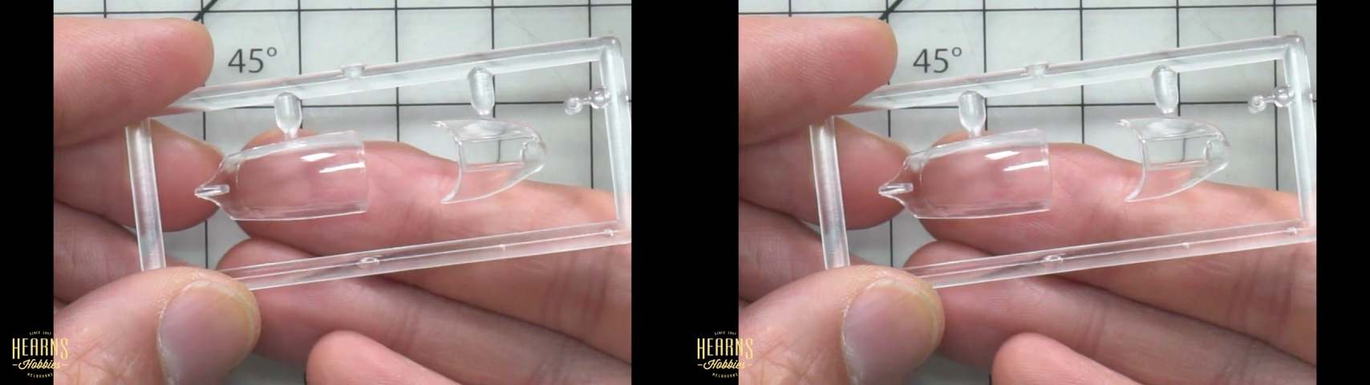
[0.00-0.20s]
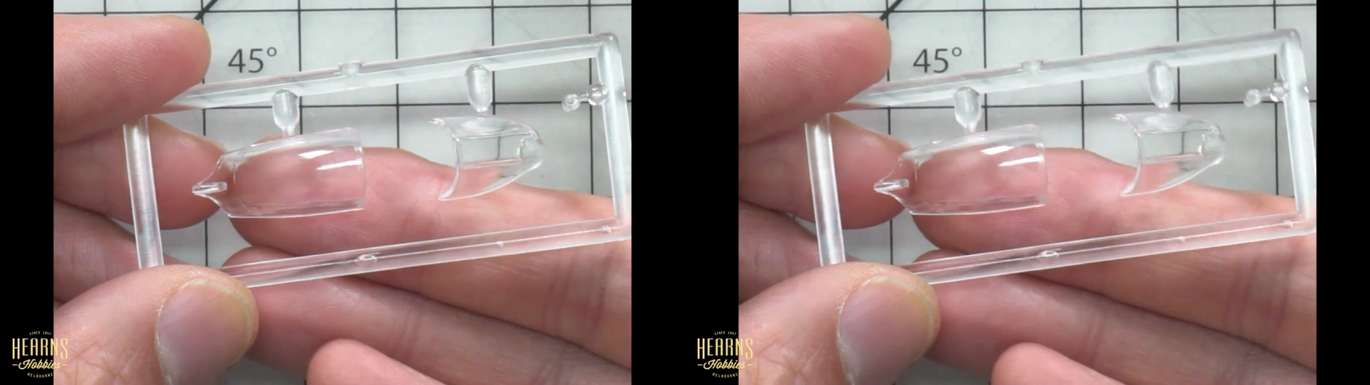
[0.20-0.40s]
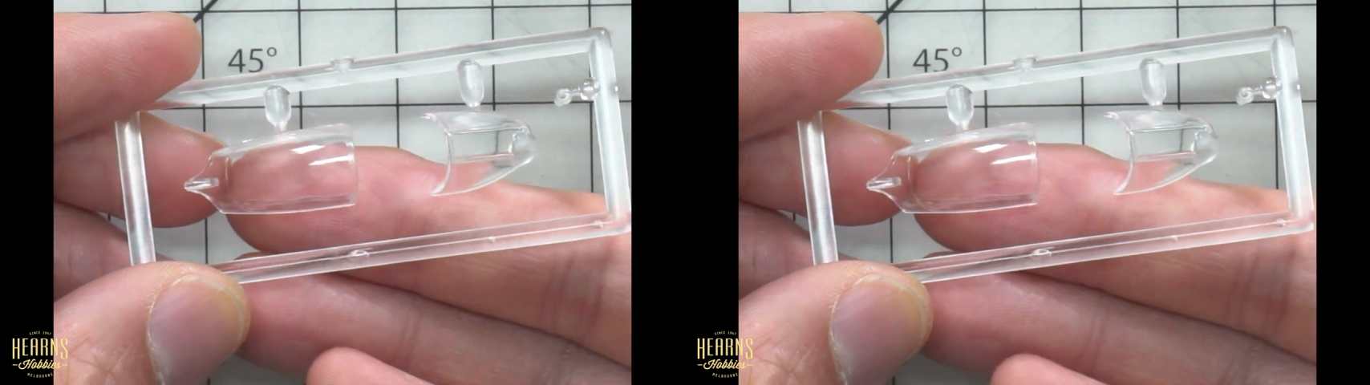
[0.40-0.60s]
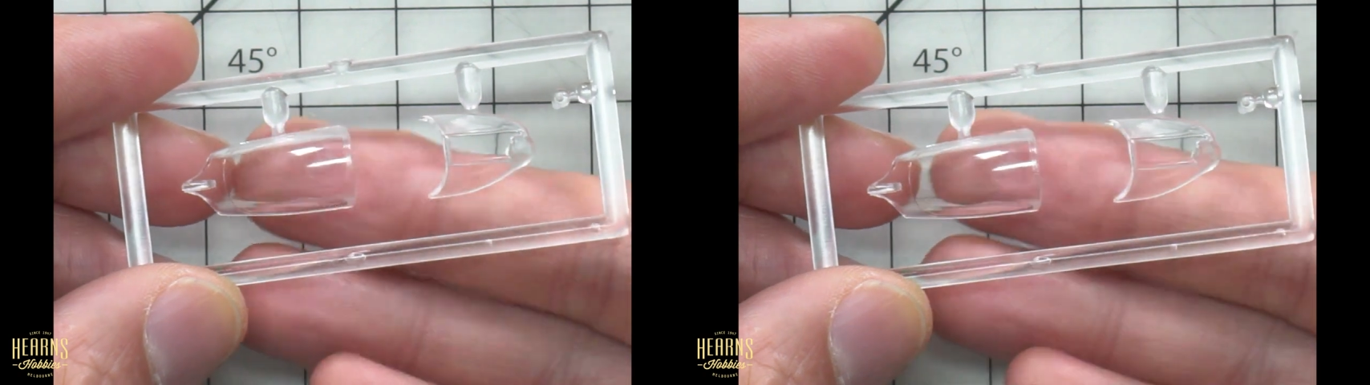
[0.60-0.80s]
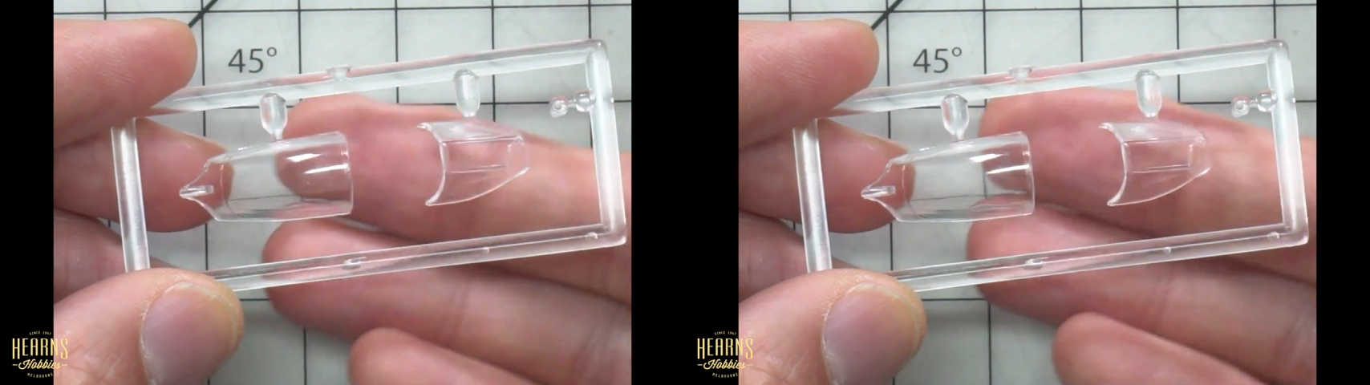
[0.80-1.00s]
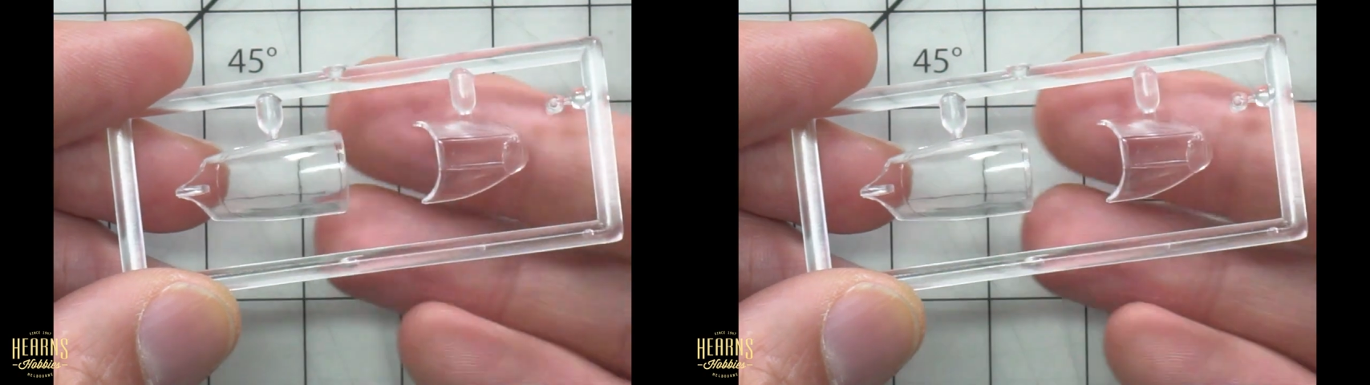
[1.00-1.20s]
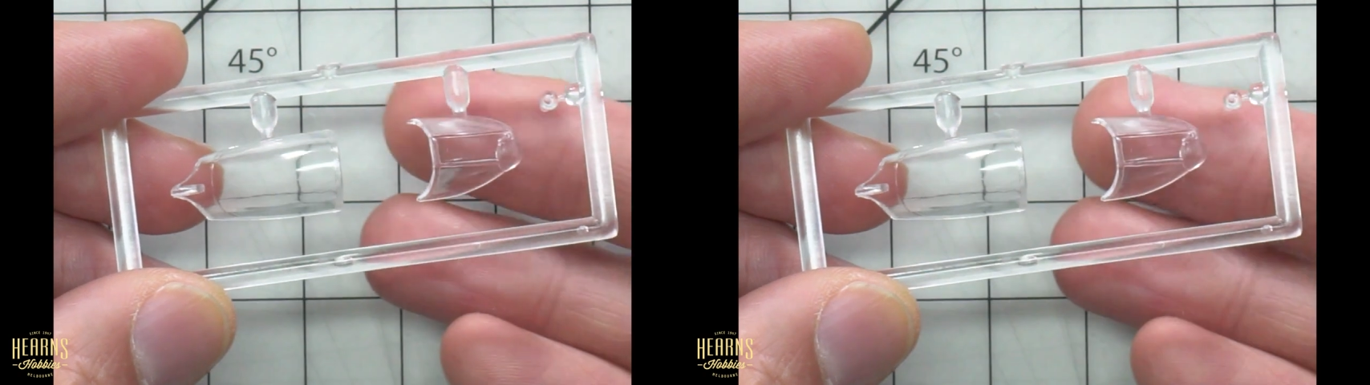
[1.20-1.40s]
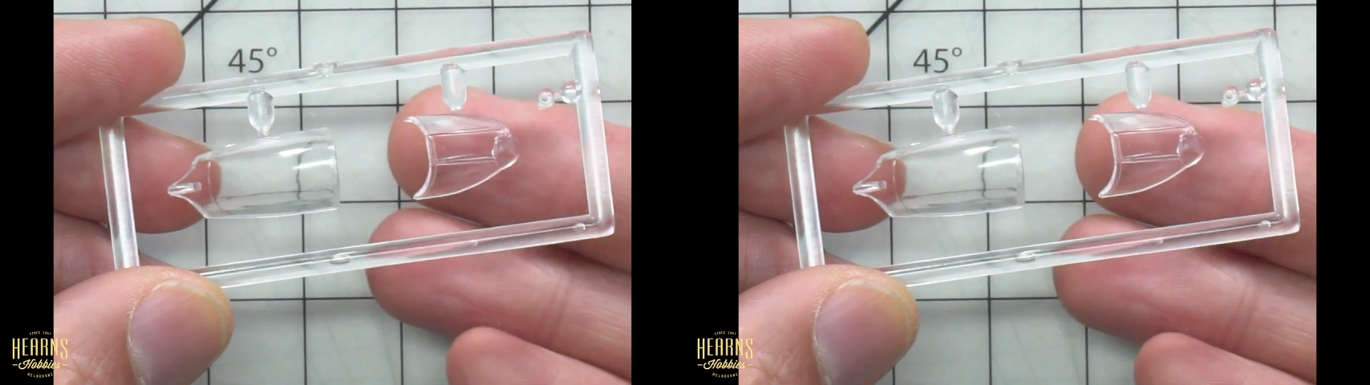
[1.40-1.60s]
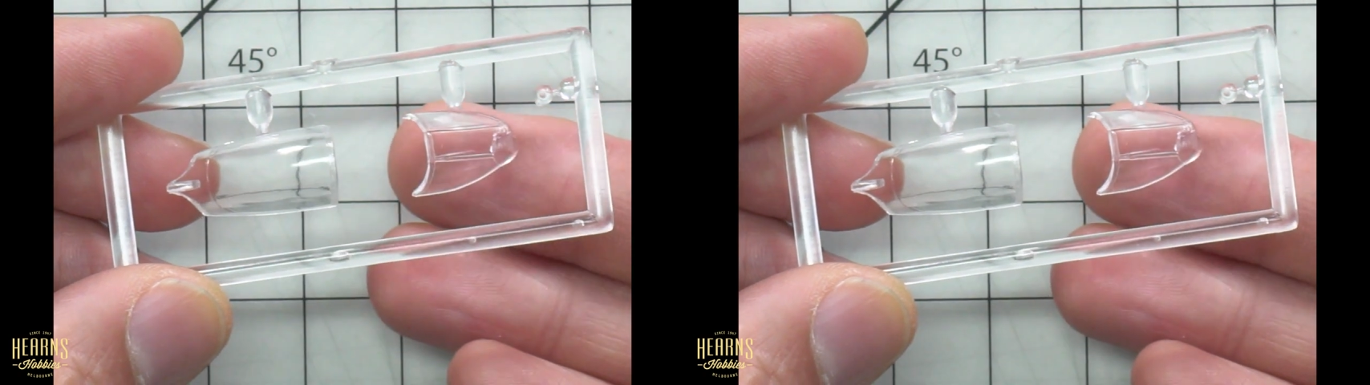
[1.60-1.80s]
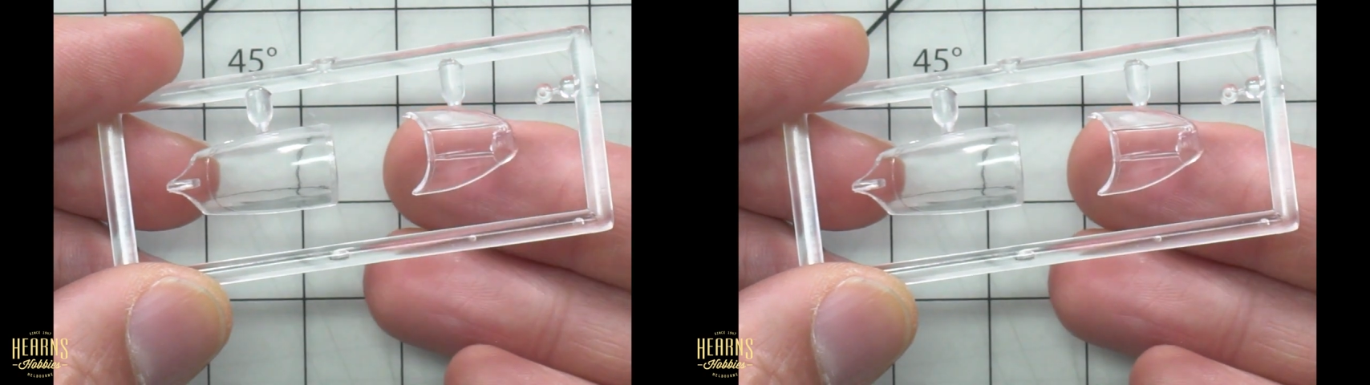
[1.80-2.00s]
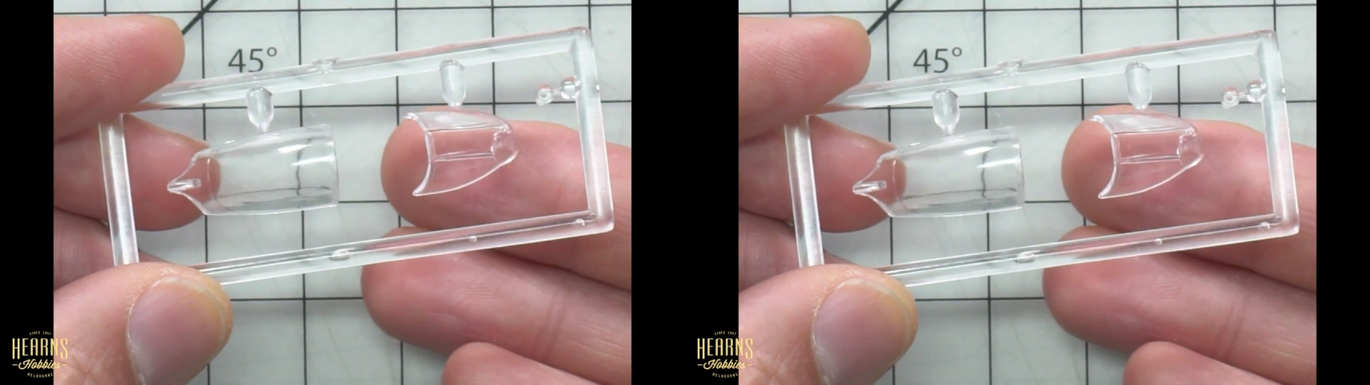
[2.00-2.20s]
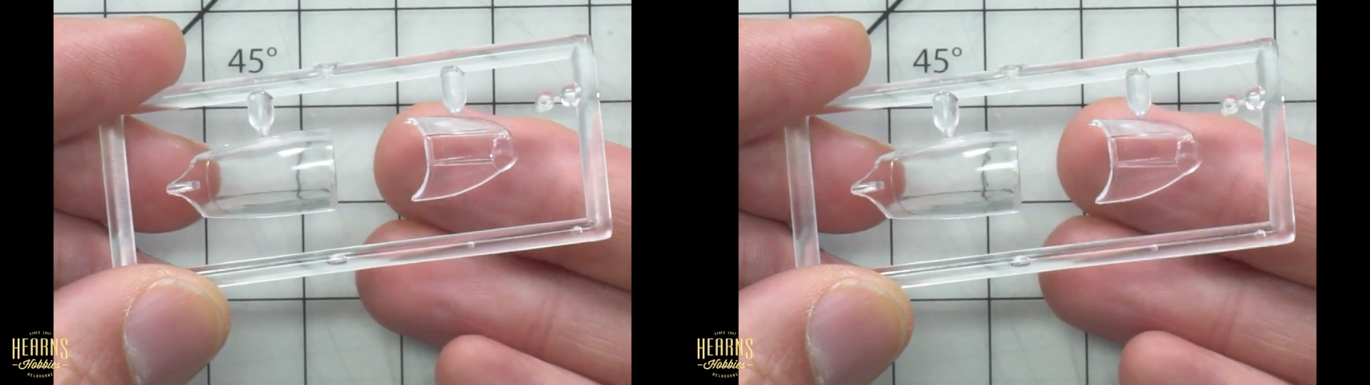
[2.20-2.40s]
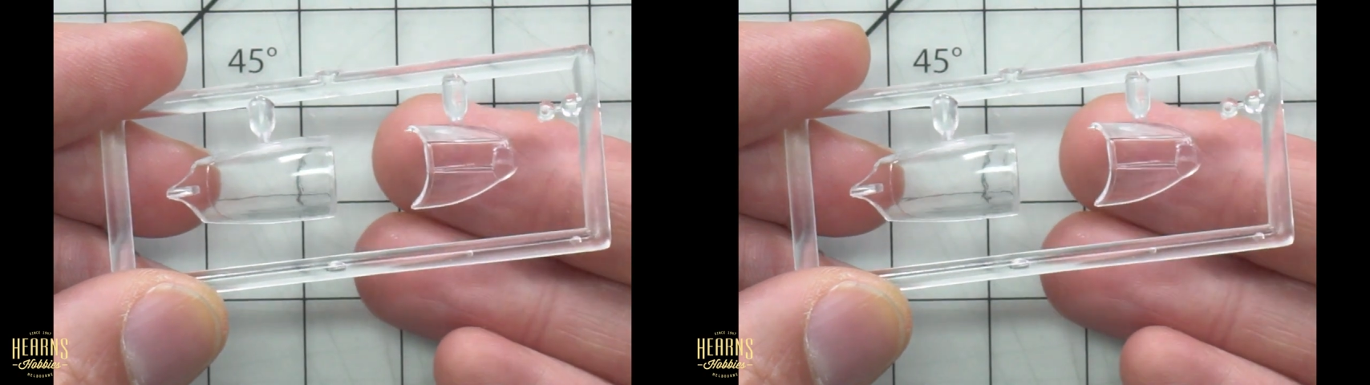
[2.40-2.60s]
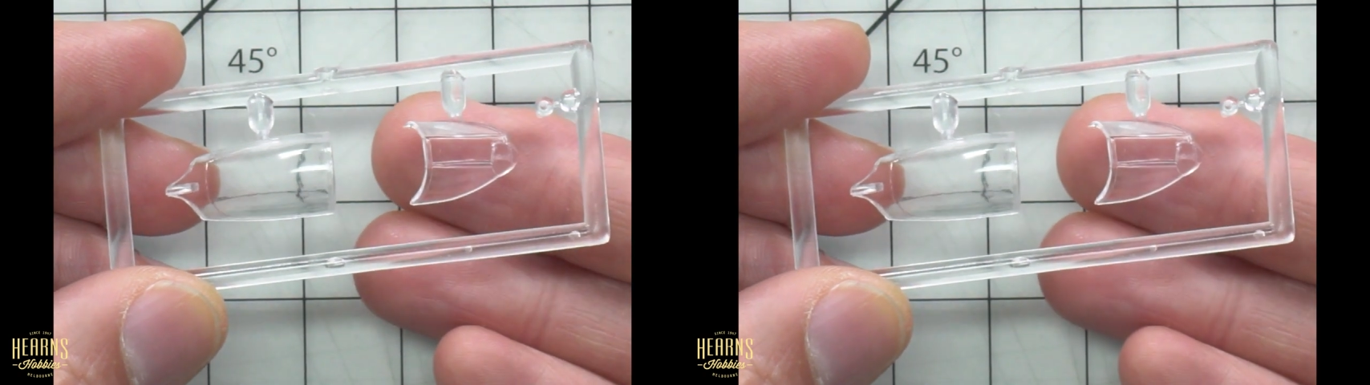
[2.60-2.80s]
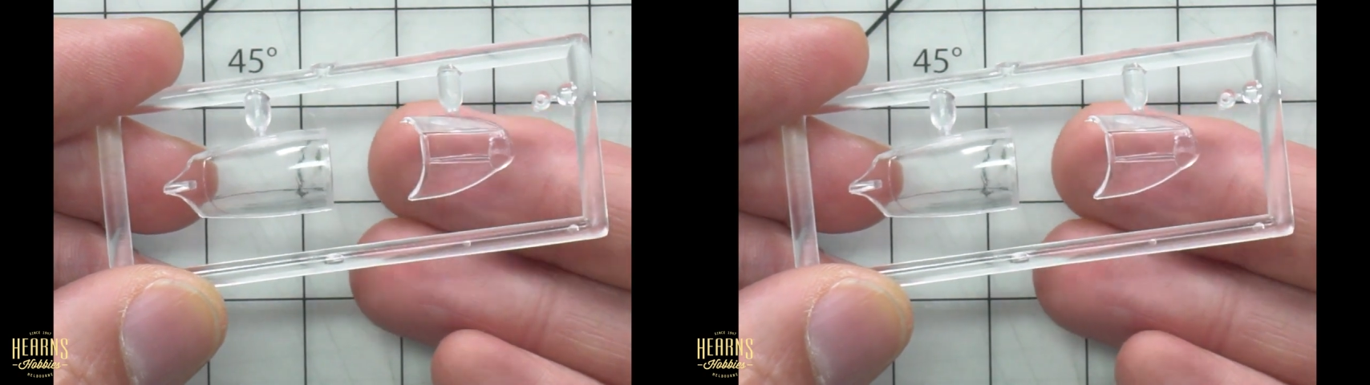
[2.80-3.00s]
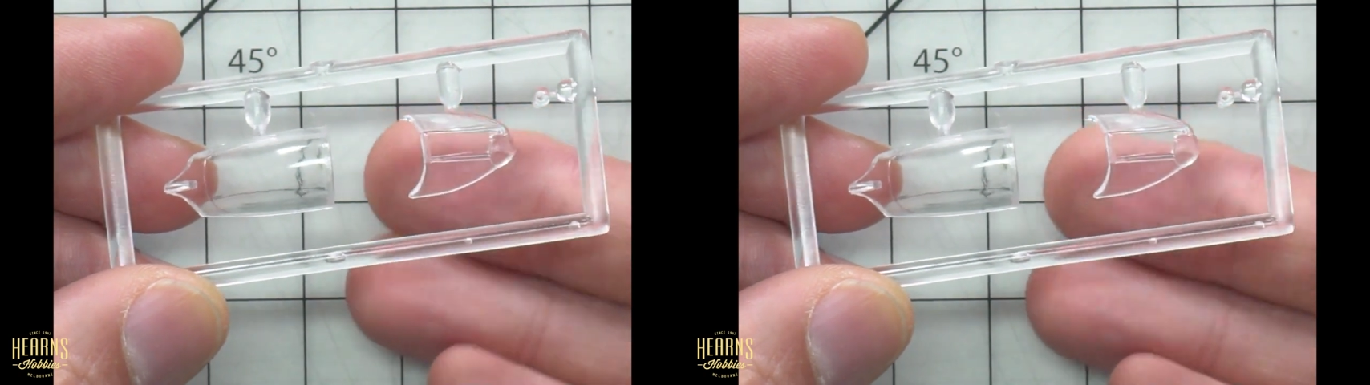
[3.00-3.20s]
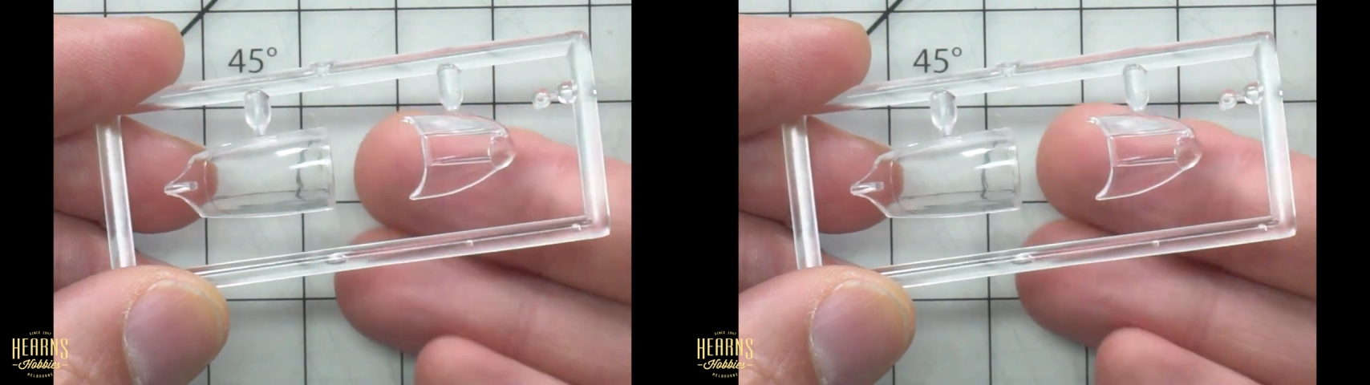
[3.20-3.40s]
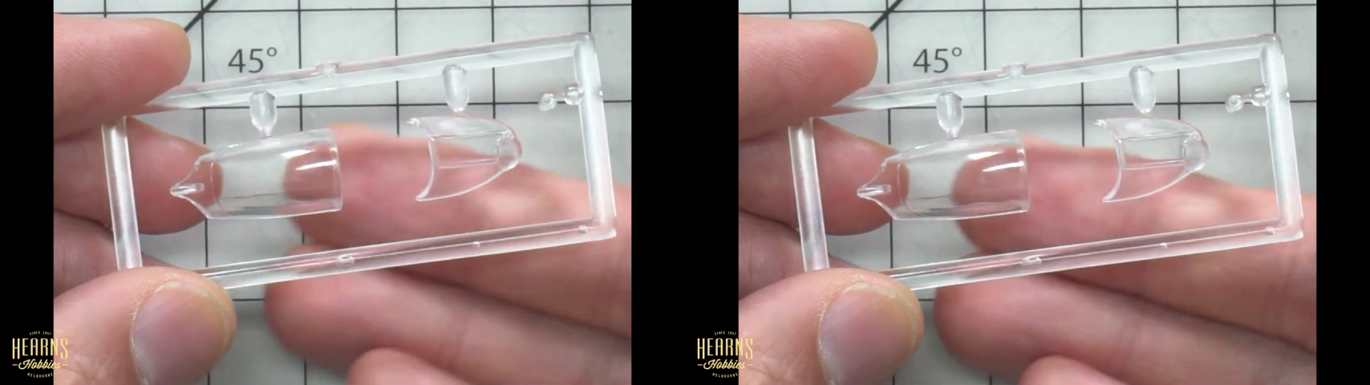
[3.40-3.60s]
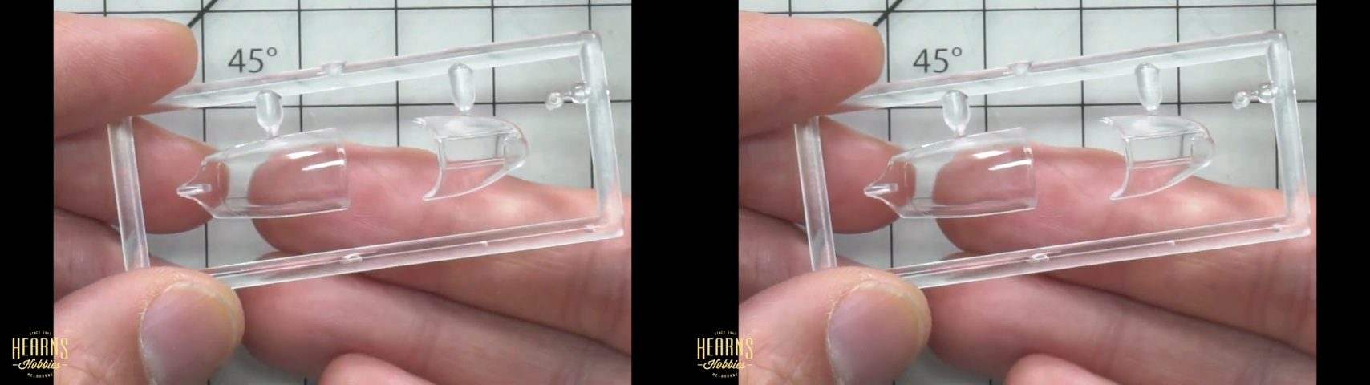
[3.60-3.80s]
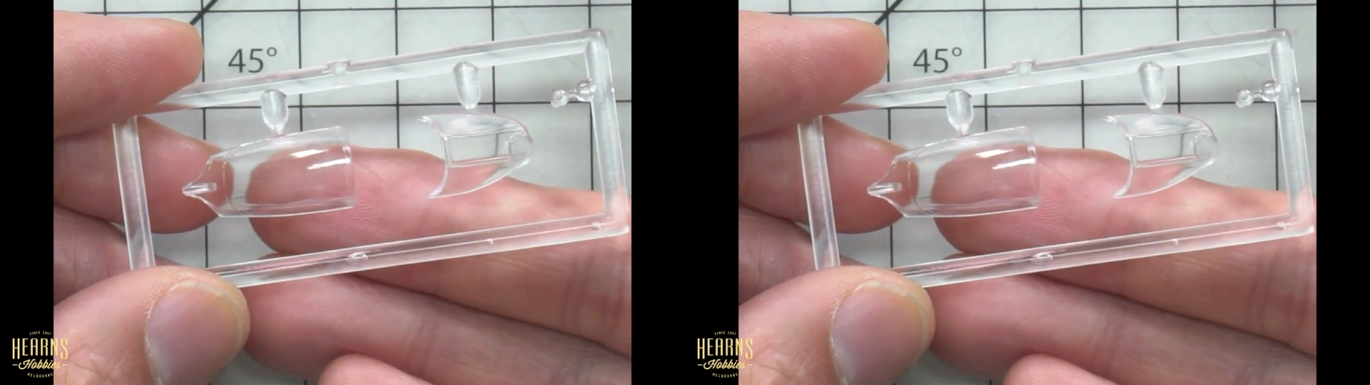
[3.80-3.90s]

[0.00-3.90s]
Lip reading: (no speaker visible)